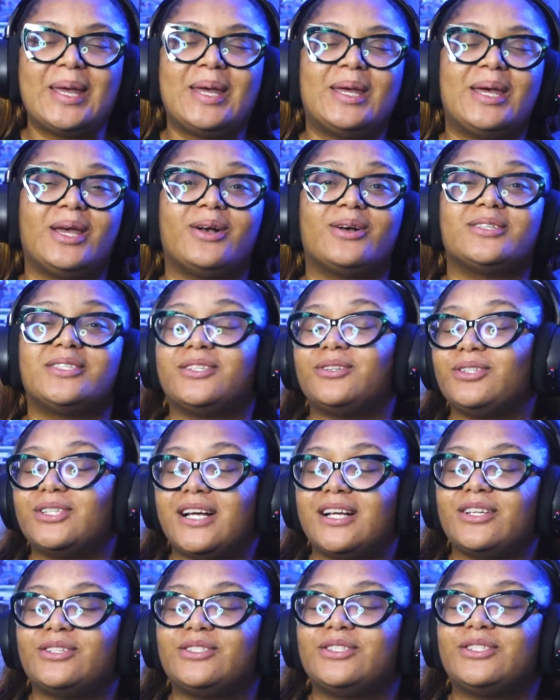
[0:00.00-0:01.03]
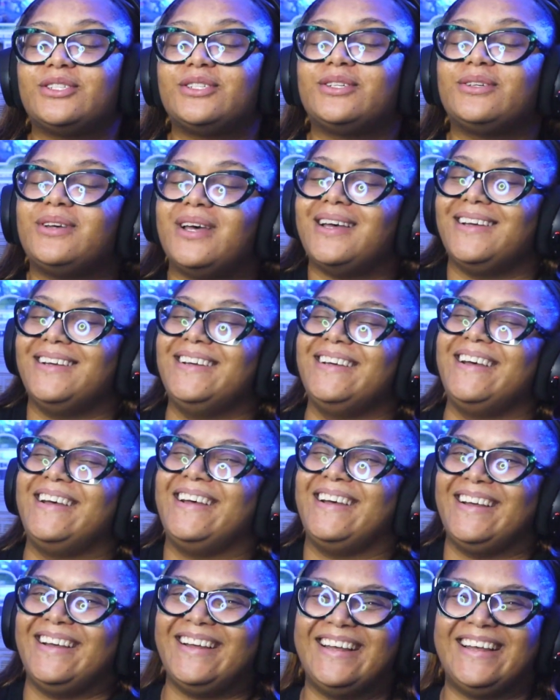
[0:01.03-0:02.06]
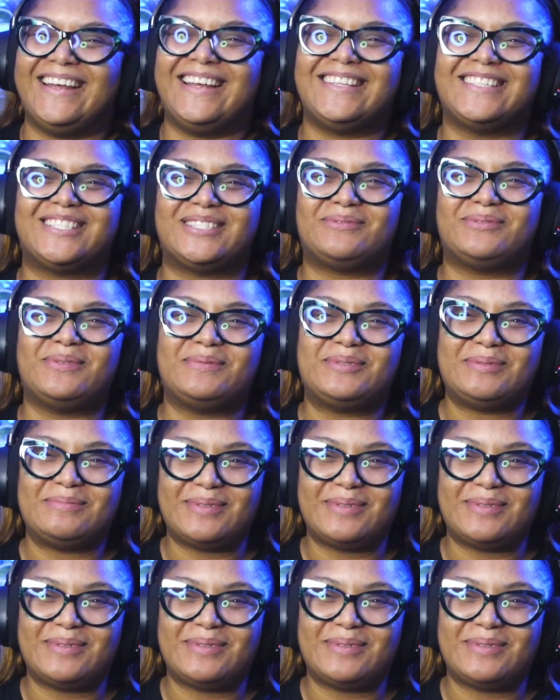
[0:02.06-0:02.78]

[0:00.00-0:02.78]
It costs $0 to... the subscription